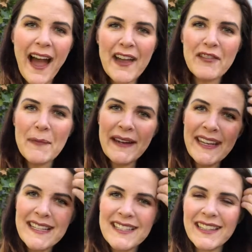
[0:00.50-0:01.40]
Hi
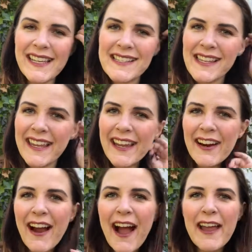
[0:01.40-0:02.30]
everybody, Dallisa
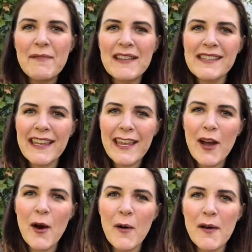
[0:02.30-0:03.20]
here. I am the CEO
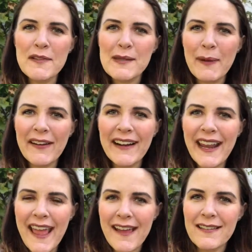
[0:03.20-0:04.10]
of
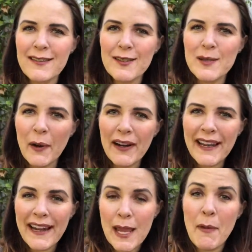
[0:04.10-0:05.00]
Spirit and
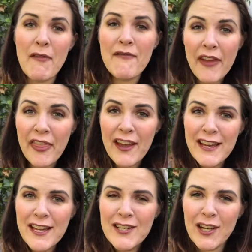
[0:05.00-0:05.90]
Spark and I'm a fifth
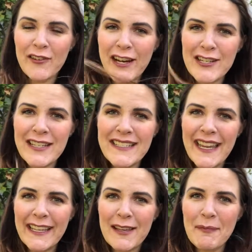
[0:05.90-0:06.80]
generation
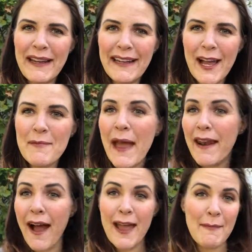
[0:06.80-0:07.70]
psychic medium
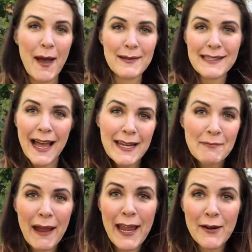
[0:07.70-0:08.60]
and I am outside
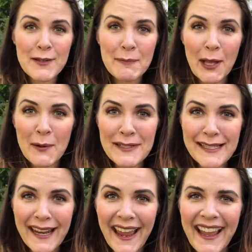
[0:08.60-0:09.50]
and my hair is blowing today.